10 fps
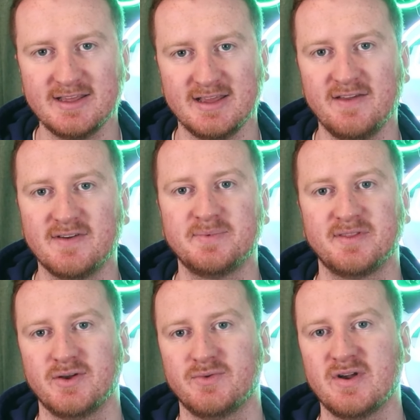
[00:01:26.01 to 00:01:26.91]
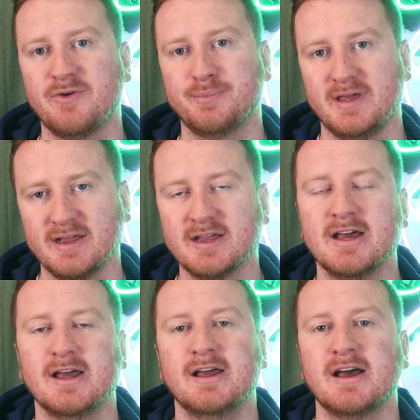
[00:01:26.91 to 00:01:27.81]
He gave up a third round pick
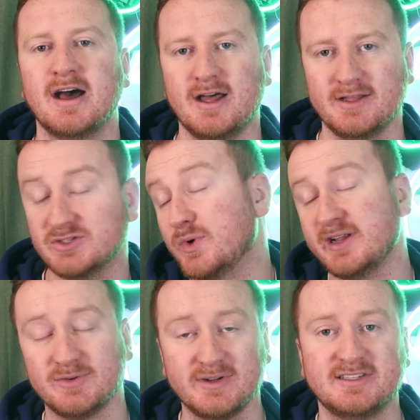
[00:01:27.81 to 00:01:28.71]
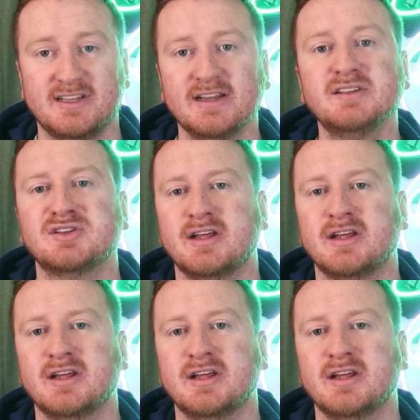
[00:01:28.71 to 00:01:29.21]
in 2026.